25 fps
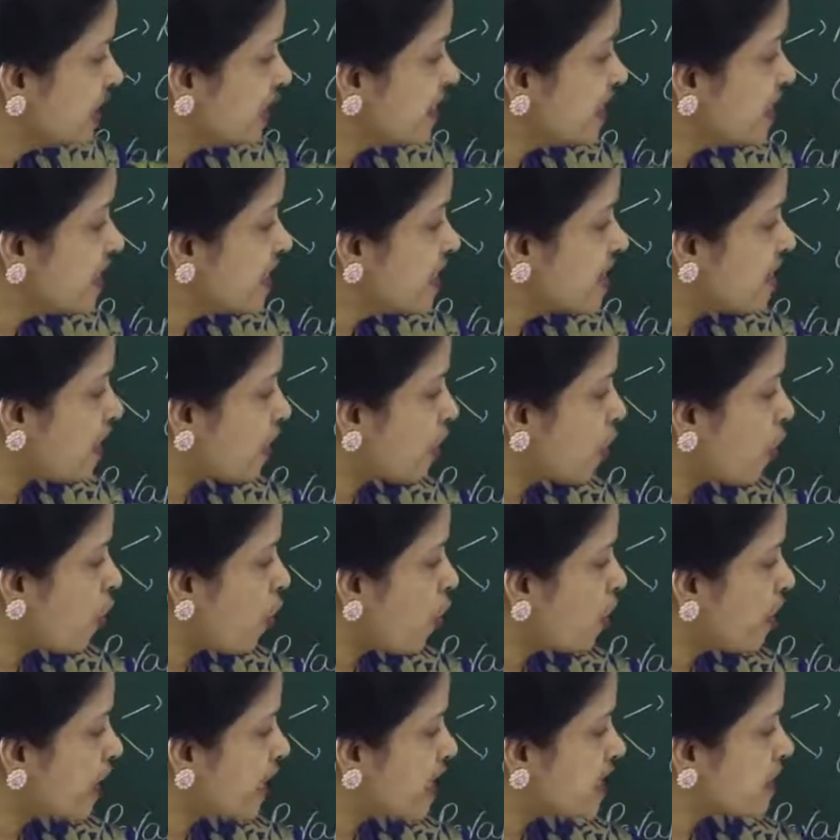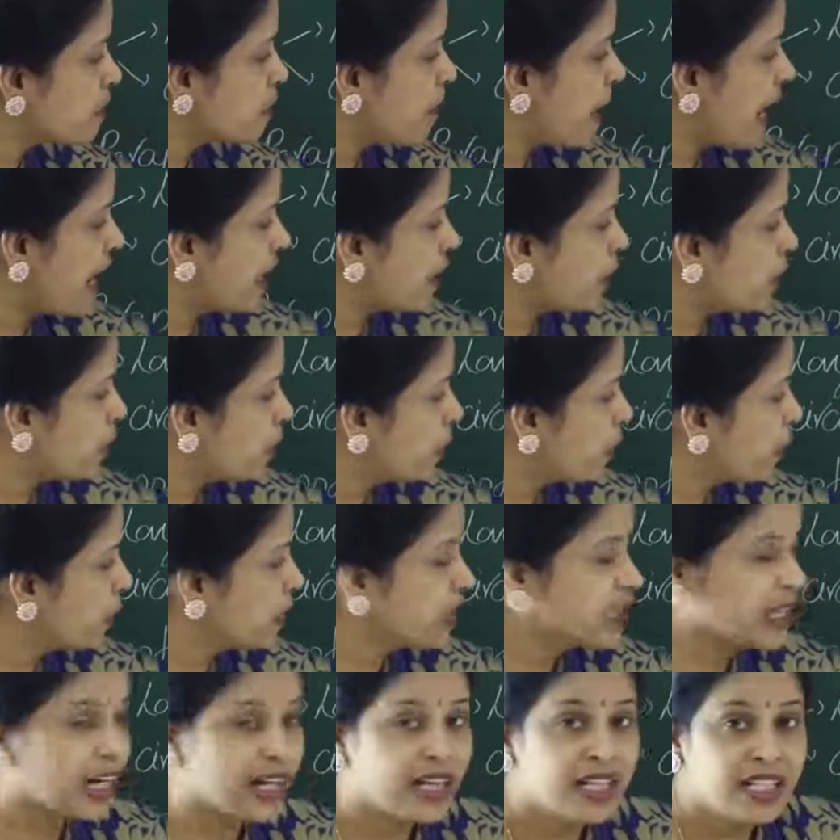These are called as
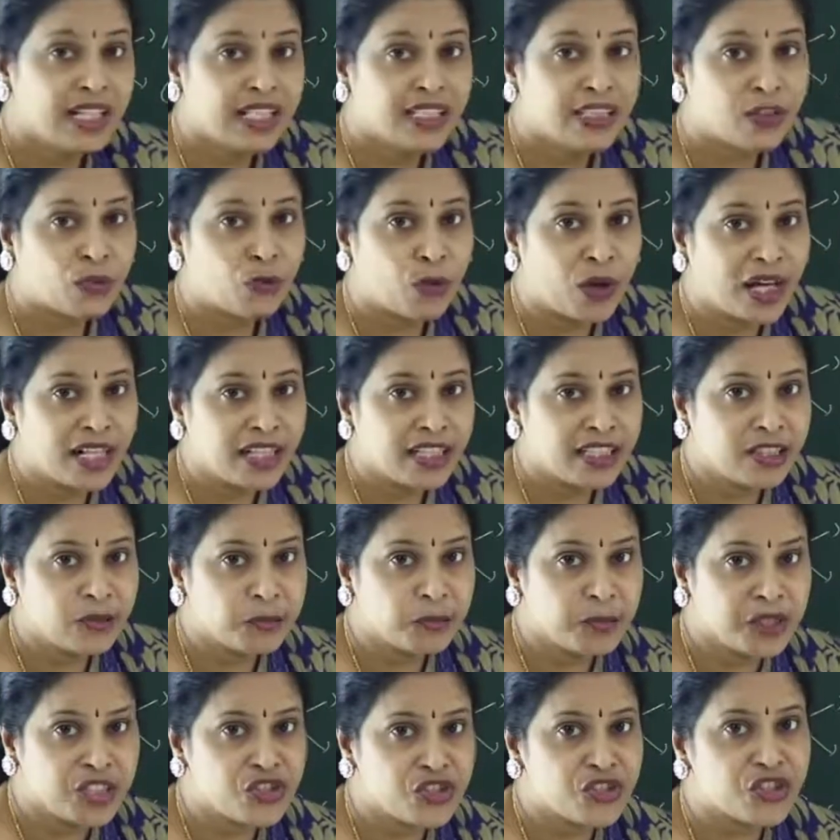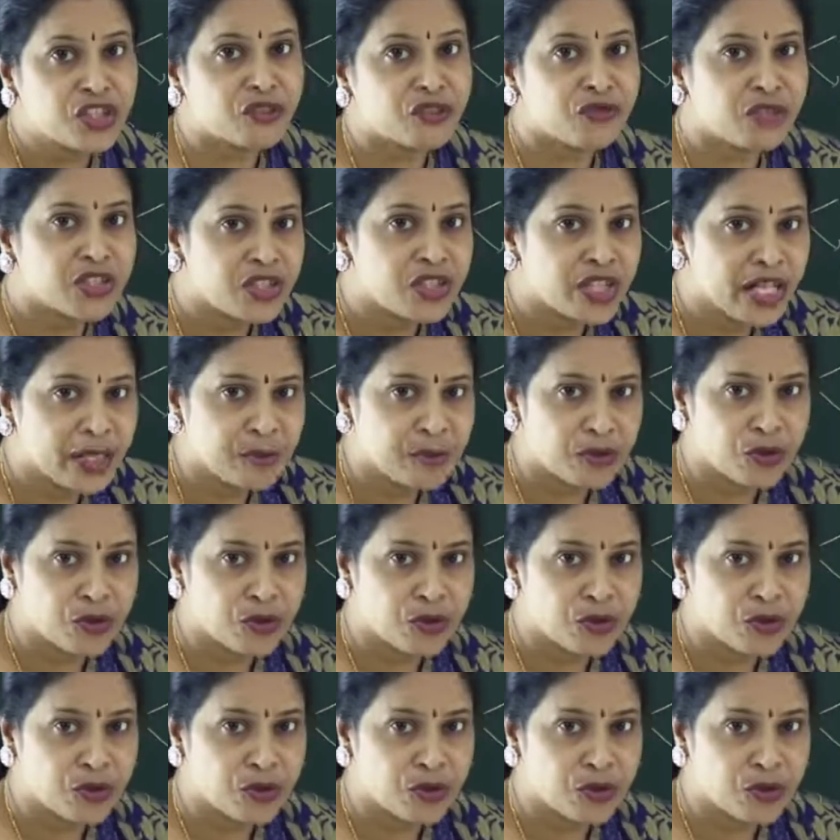parapodia. The one in the picture which I am